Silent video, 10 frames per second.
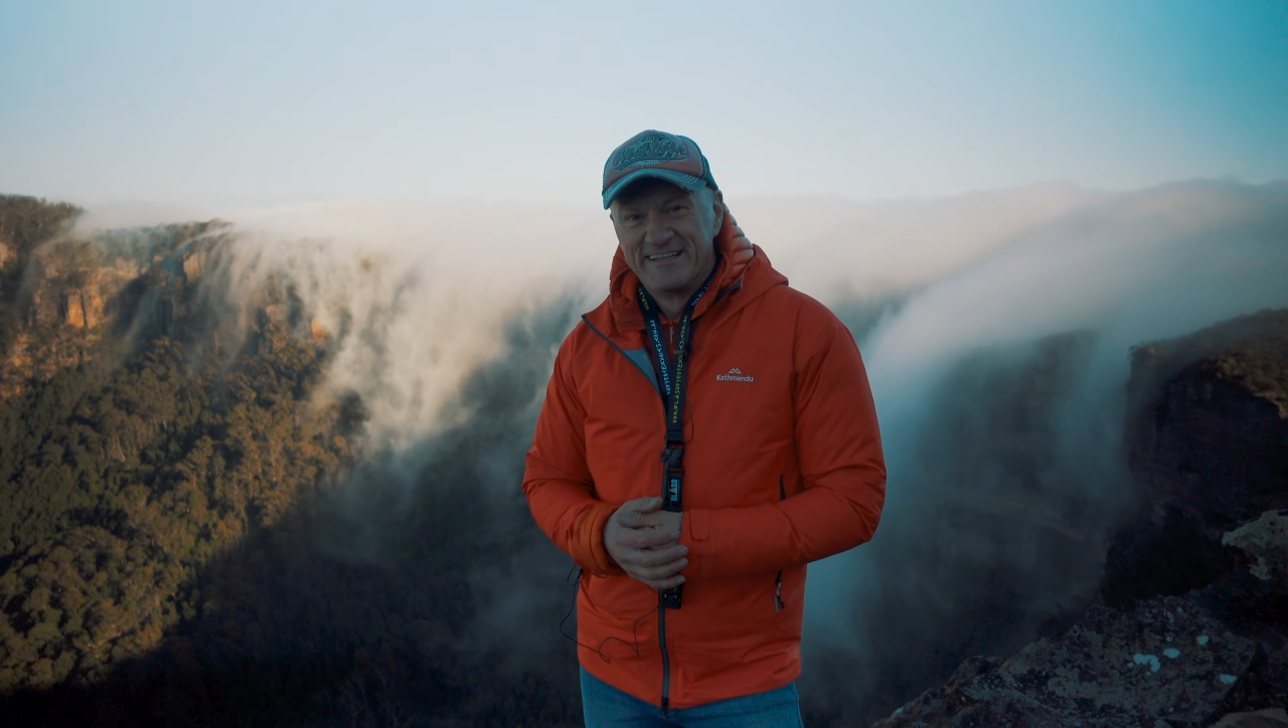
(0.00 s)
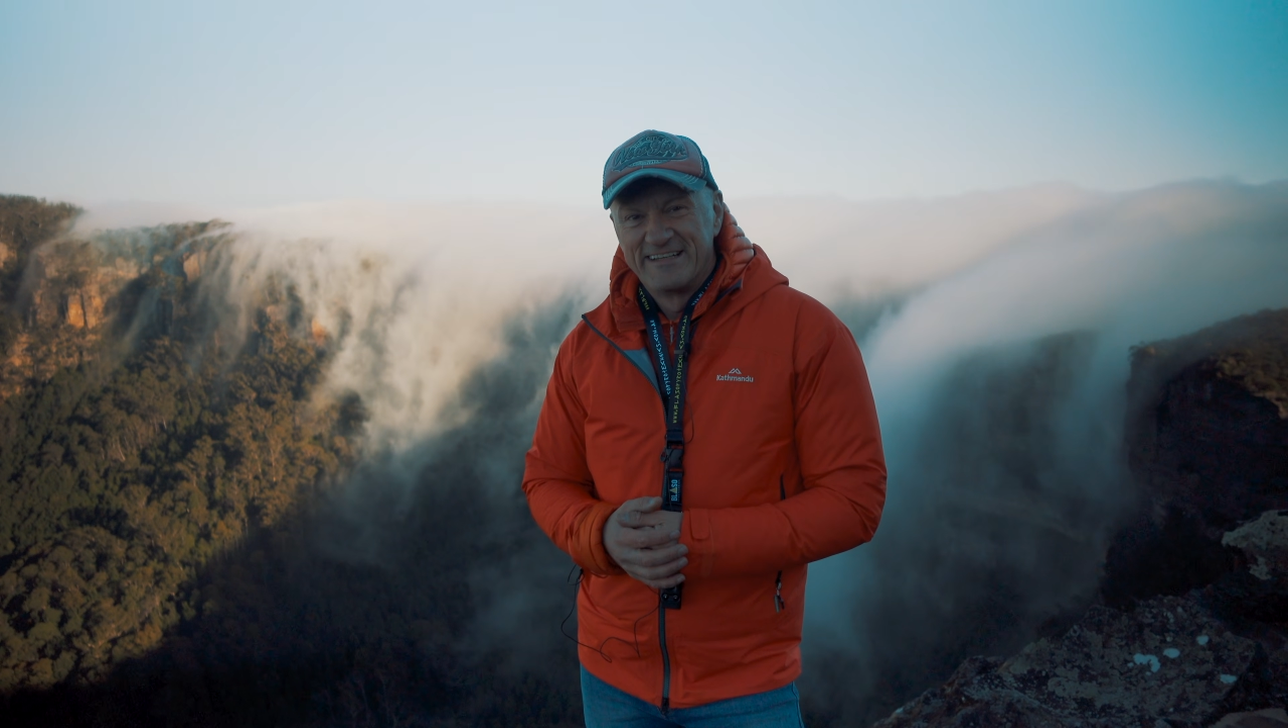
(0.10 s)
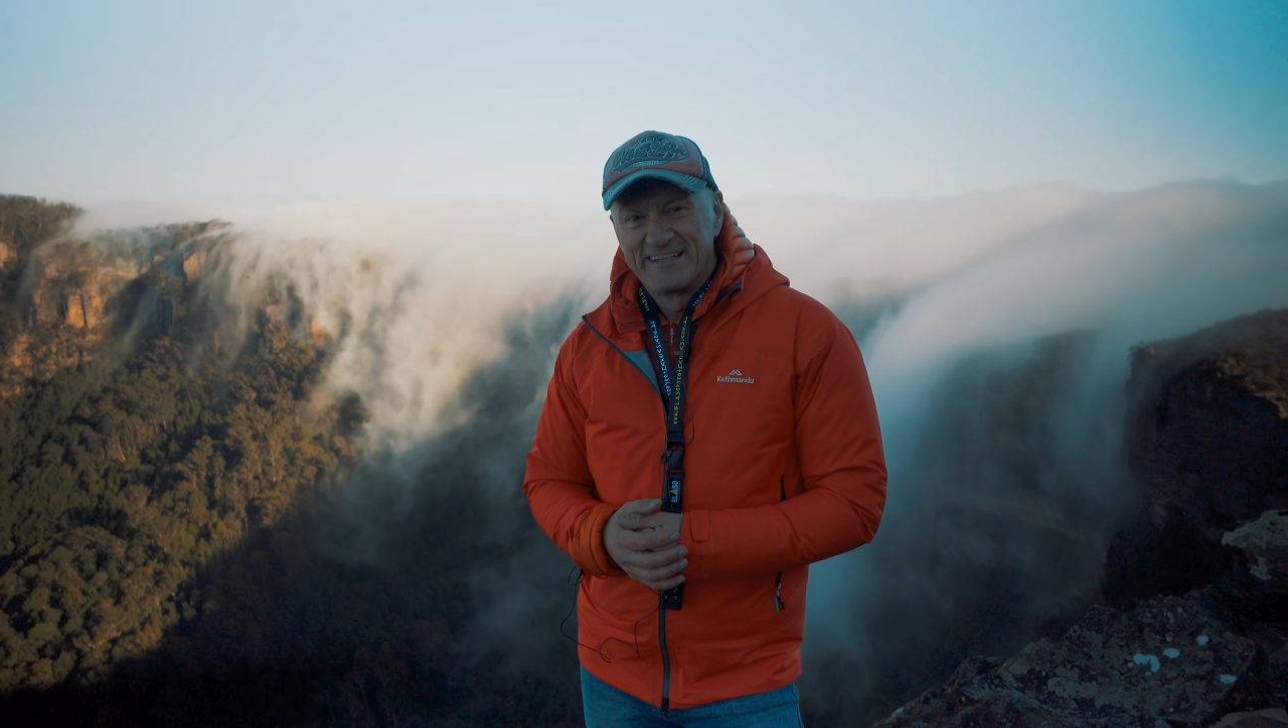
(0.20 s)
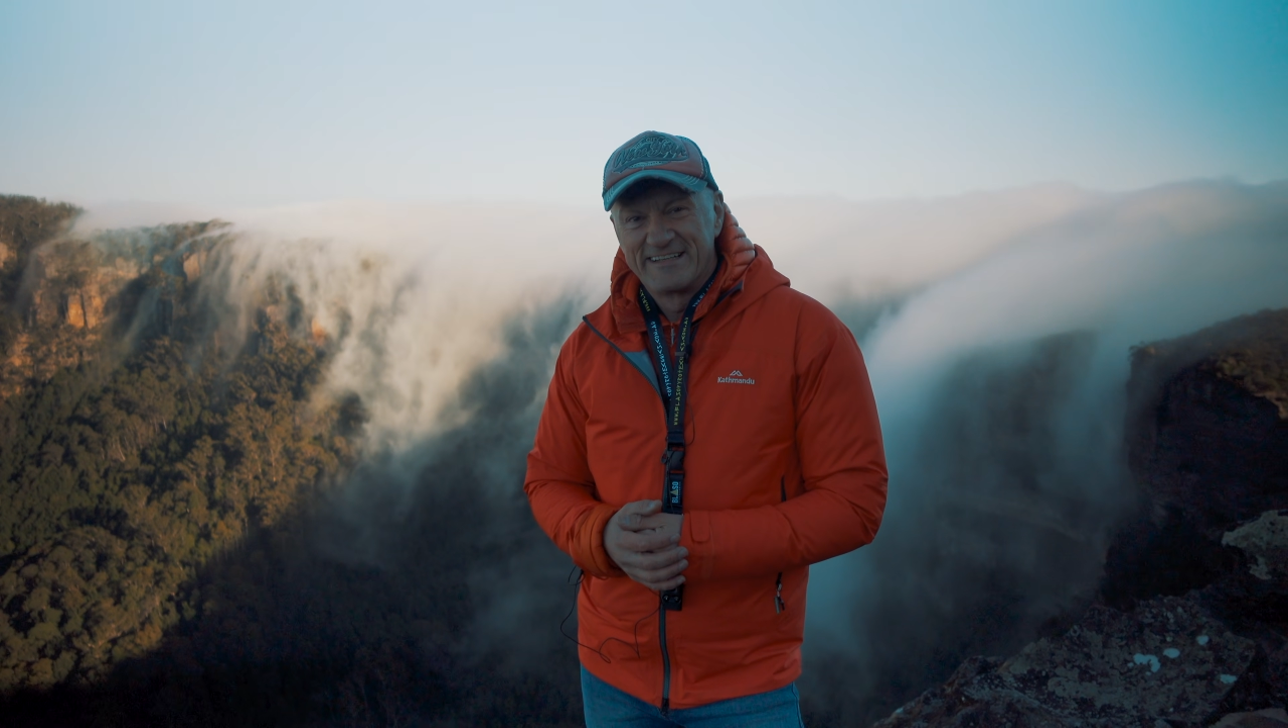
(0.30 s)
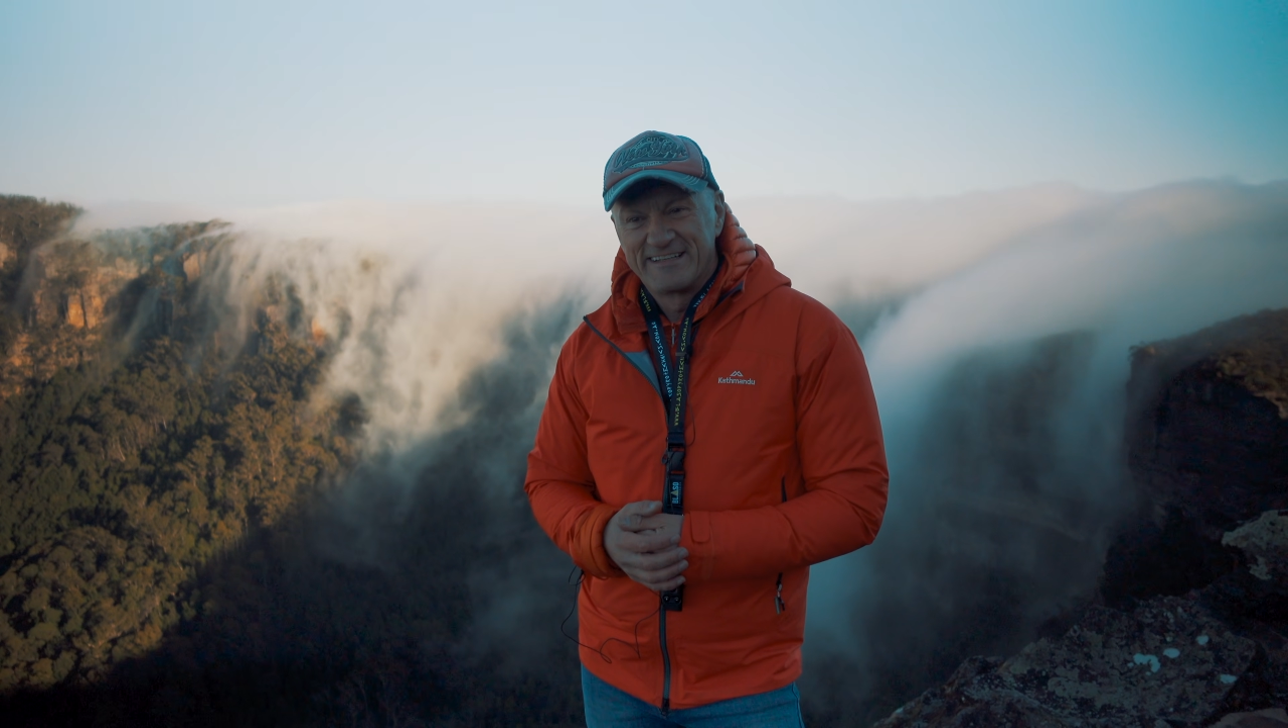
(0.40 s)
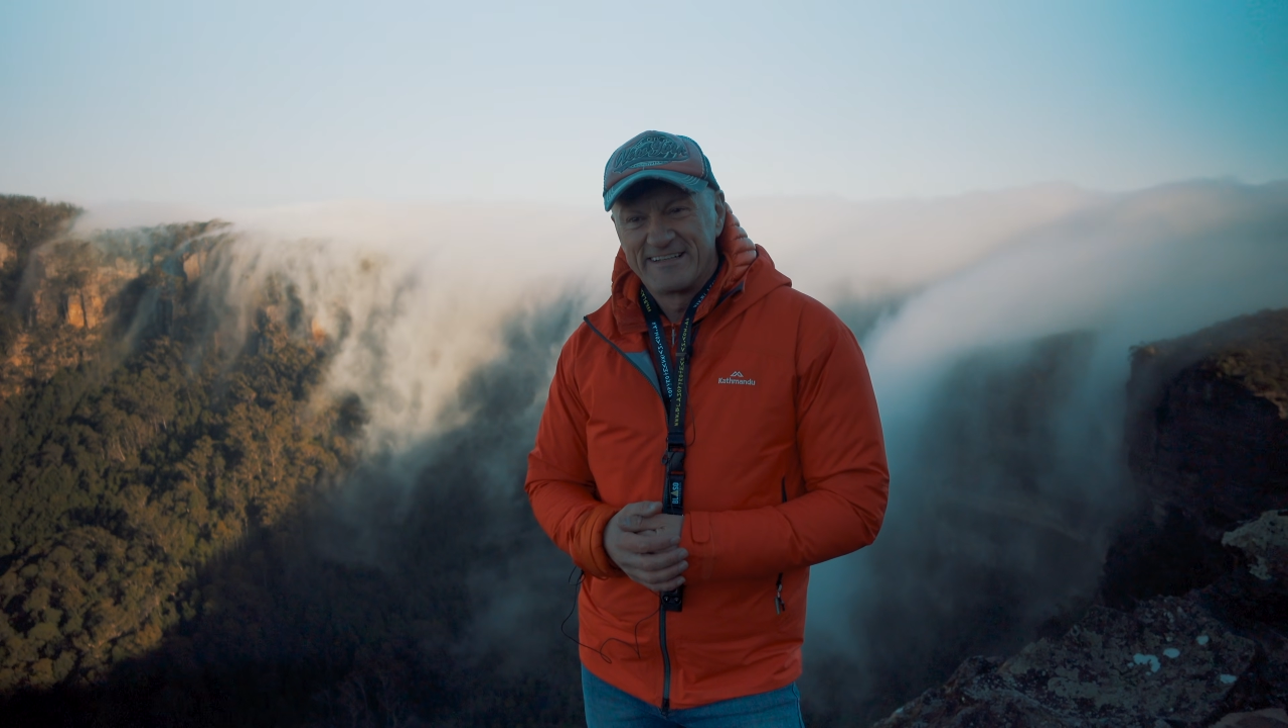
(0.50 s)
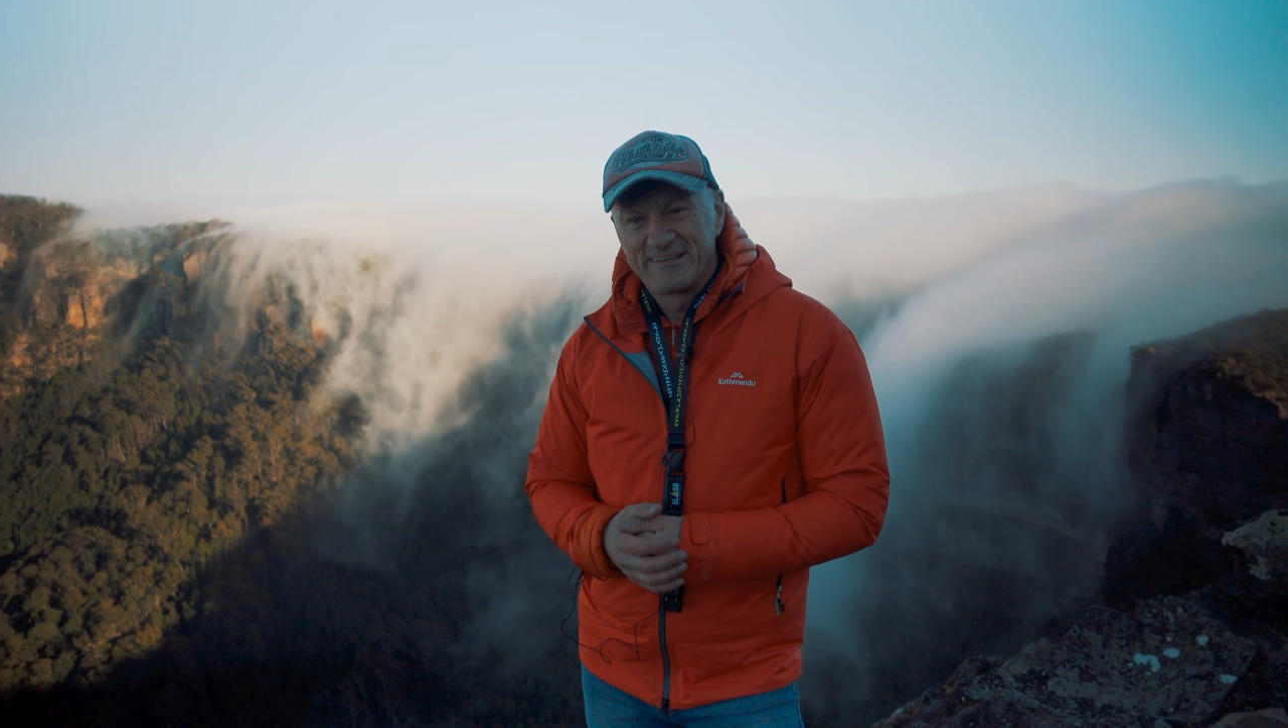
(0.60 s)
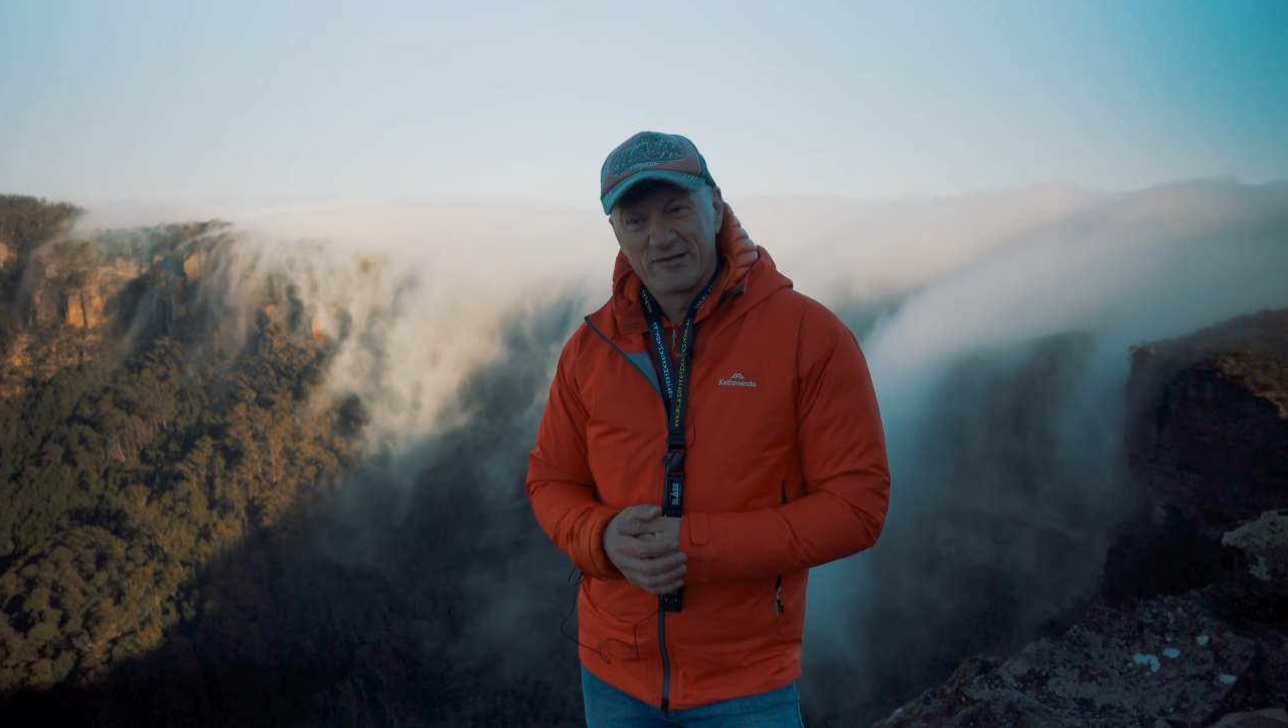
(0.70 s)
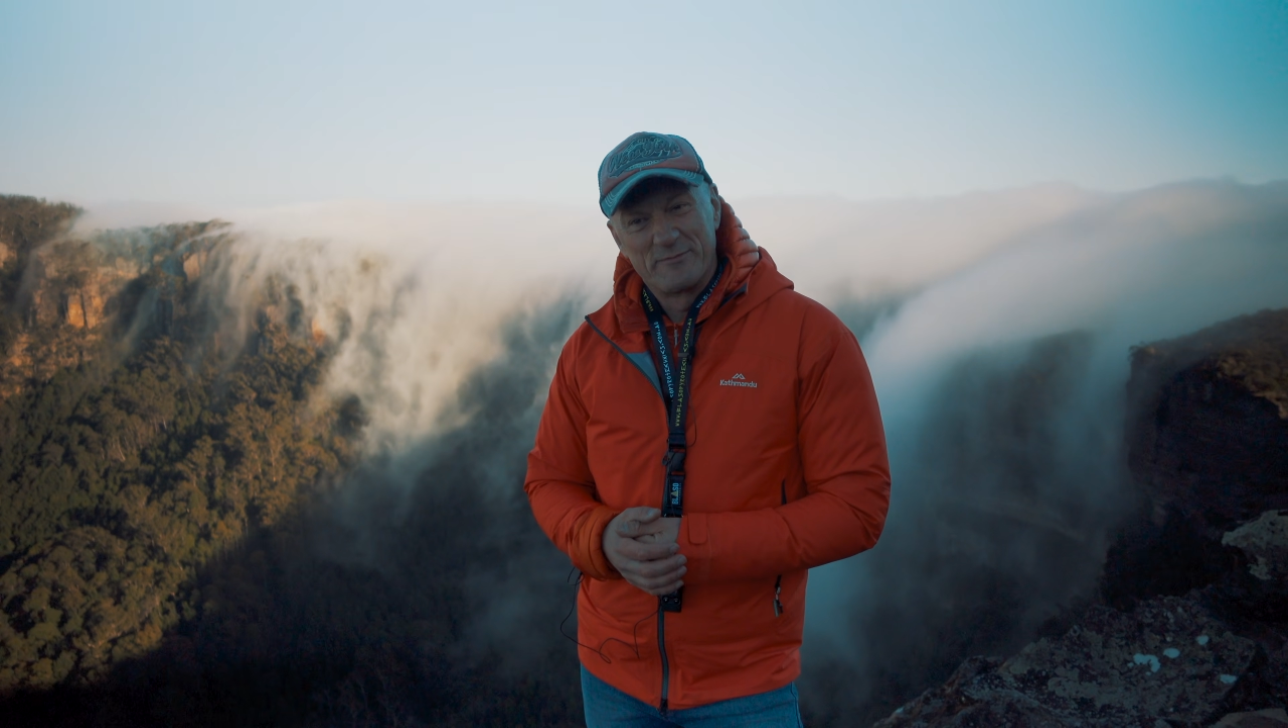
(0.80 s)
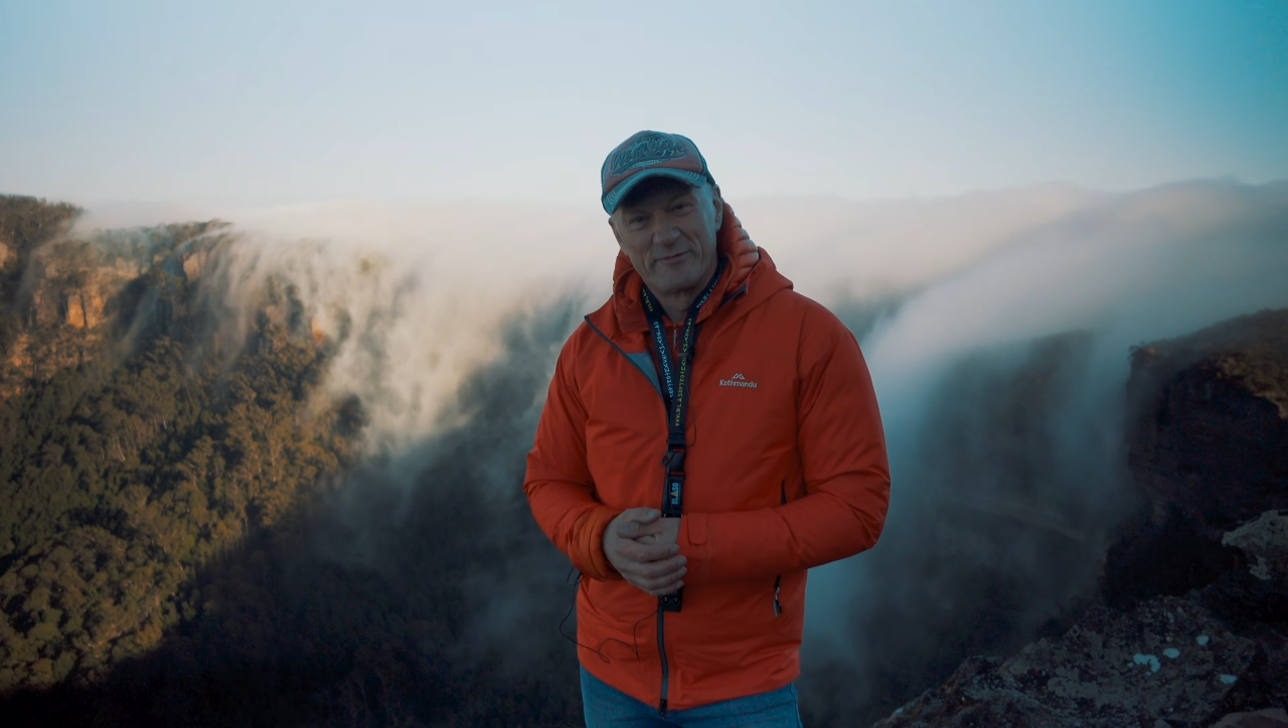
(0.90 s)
I got up